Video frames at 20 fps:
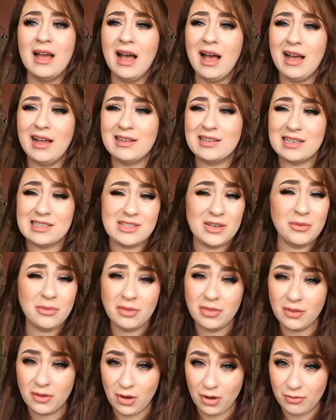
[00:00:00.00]
and I don't
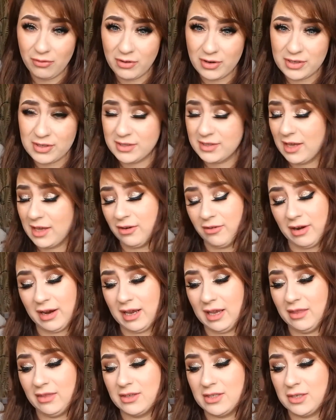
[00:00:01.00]
think the coverage is that great
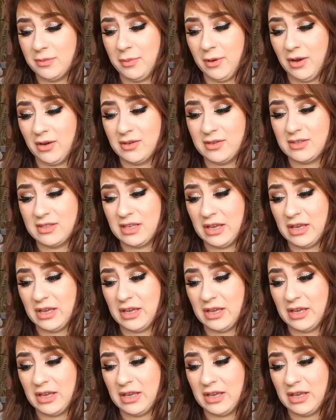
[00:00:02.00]
either, to be honest.